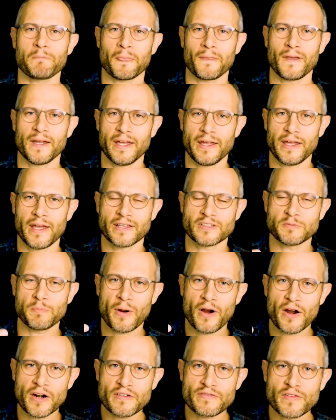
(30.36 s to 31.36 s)
As
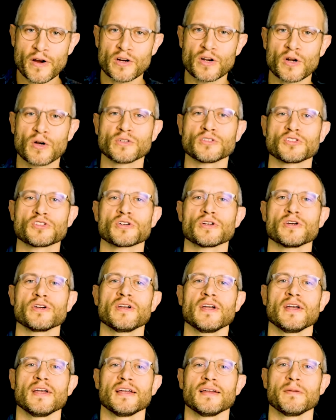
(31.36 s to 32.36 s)
part of our culture,
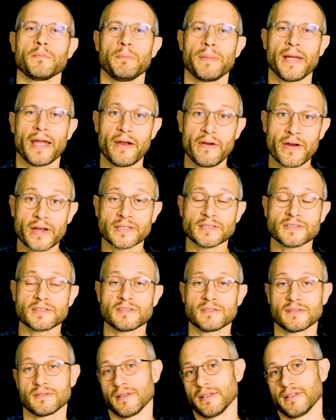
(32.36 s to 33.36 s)

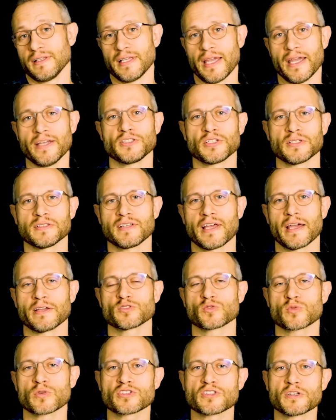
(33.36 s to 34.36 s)
parents in the ancient
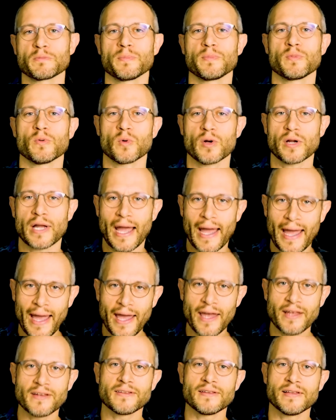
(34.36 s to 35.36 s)
times
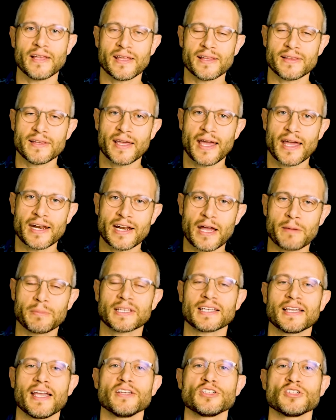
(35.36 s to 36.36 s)
had an
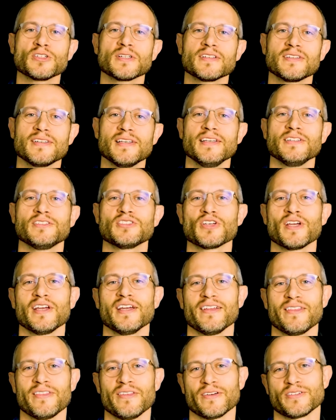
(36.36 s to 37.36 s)
obligation to teach
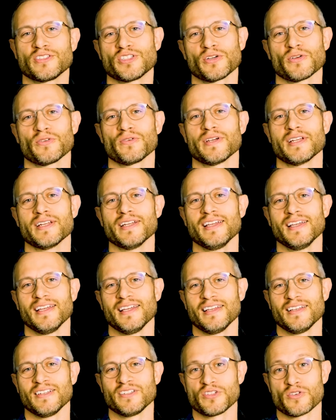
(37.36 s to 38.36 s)
their children
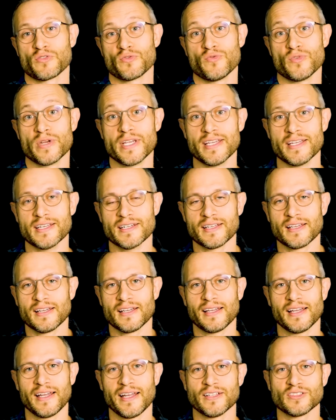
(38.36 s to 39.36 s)
to read.
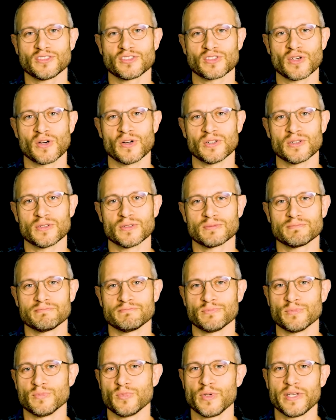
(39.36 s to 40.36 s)
And so
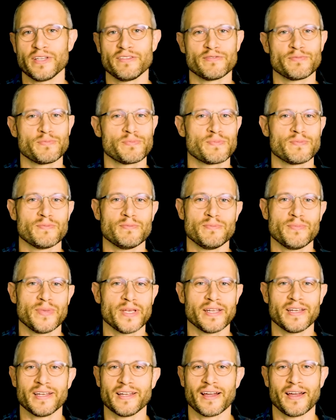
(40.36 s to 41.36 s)
we've
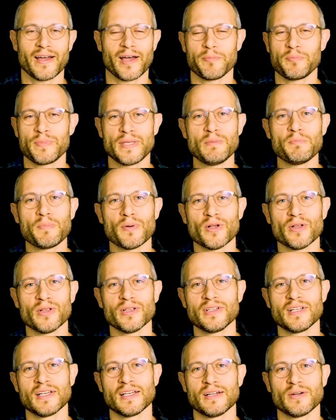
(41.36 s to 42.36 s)
been
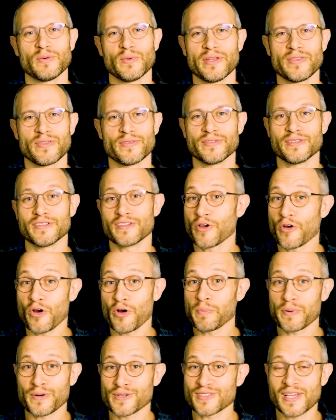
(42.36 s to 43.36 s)
people with
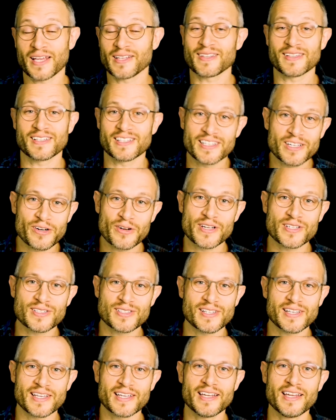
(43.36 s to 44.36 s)
0%
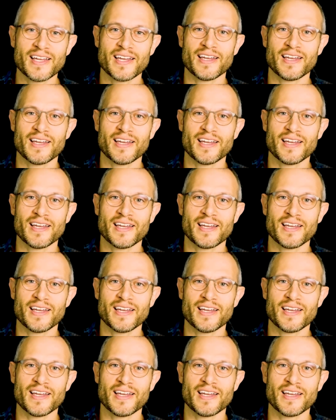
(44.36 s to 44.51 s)
illiteracy